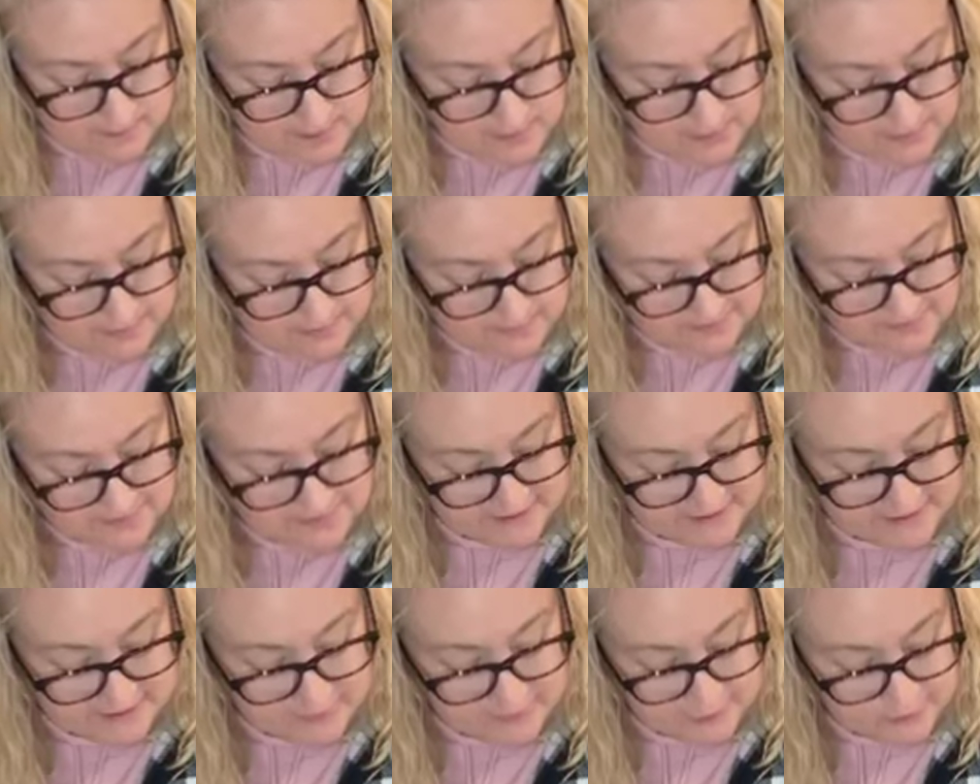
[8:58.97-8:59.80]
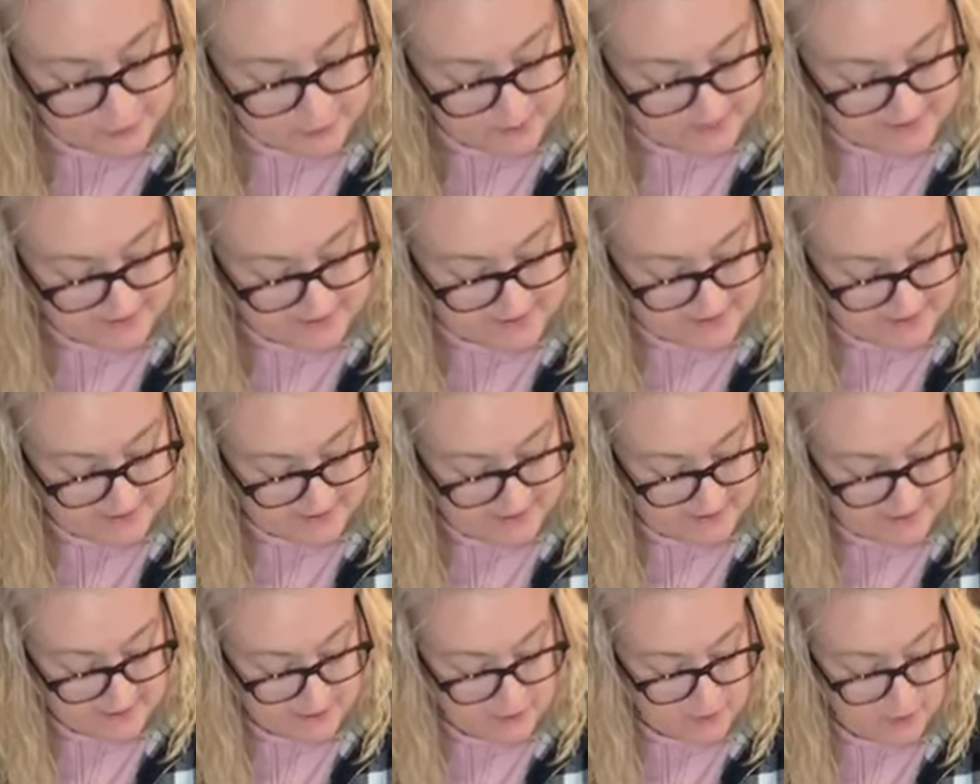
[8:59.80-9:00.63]
And no lifting, no
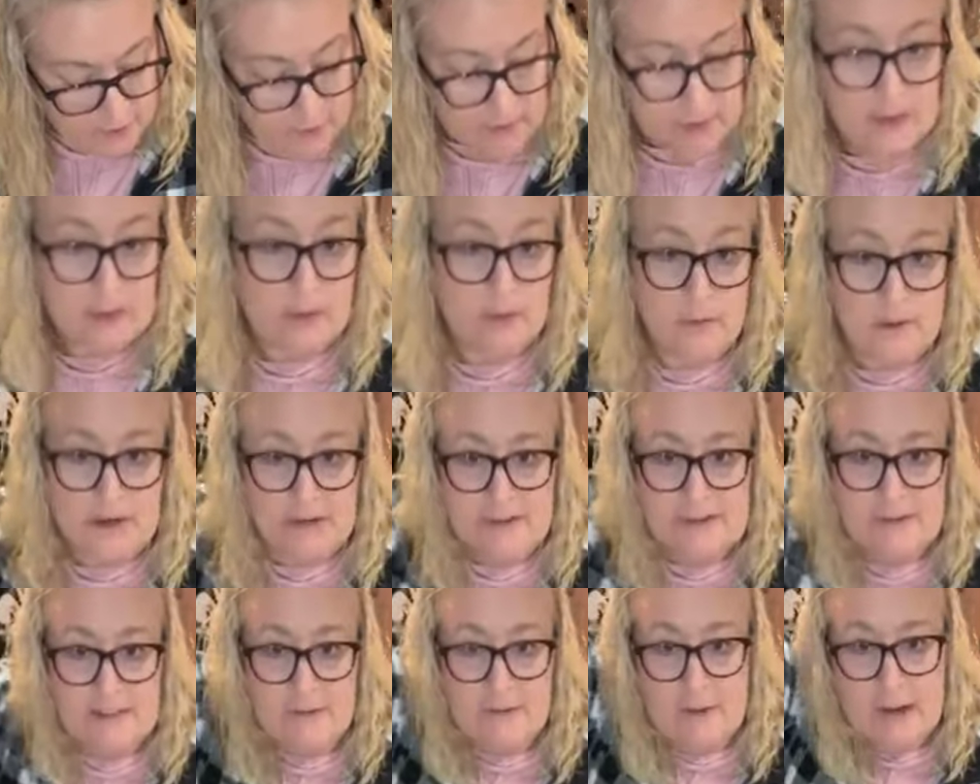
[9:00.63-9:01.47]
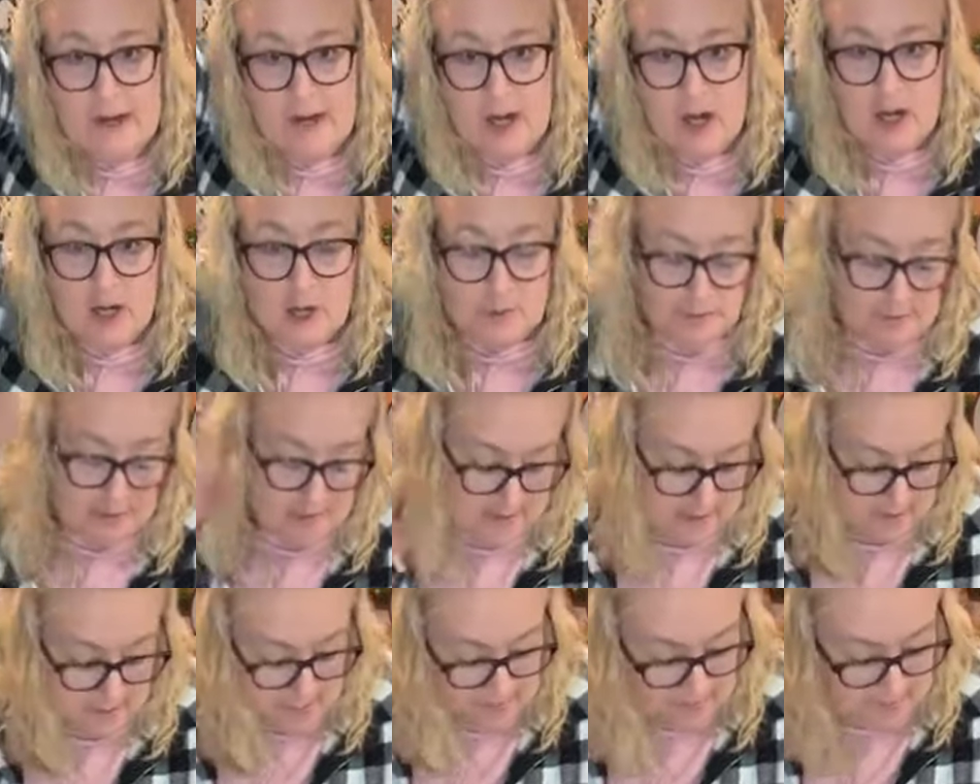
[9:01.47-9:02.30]
twisting, no really raising my arm
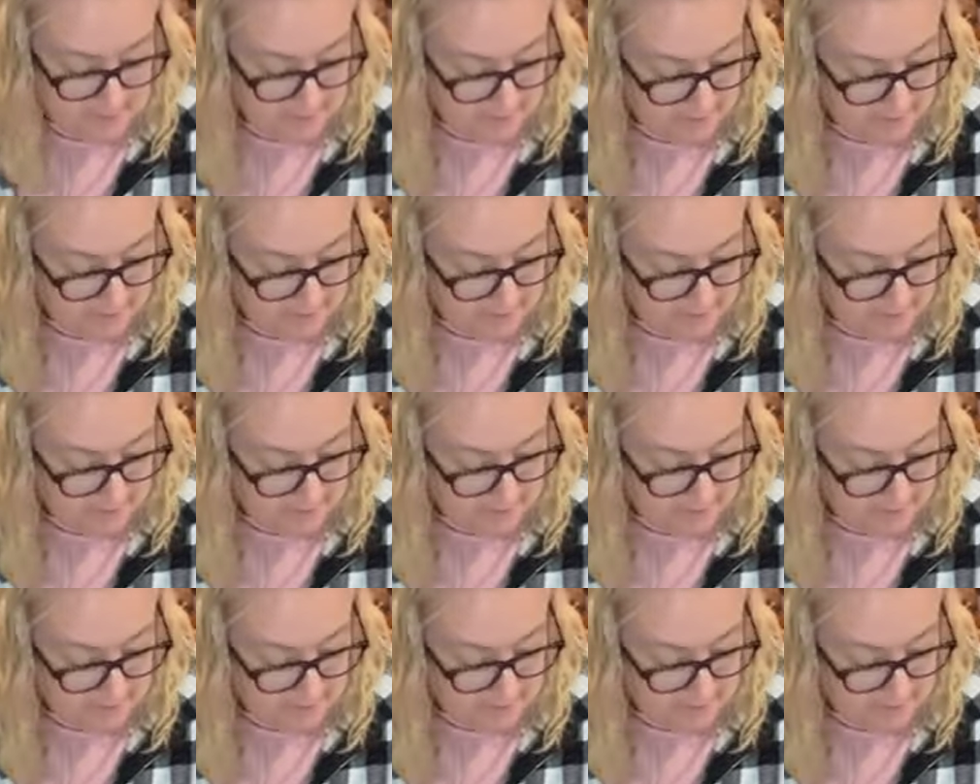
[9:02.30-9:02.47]
like up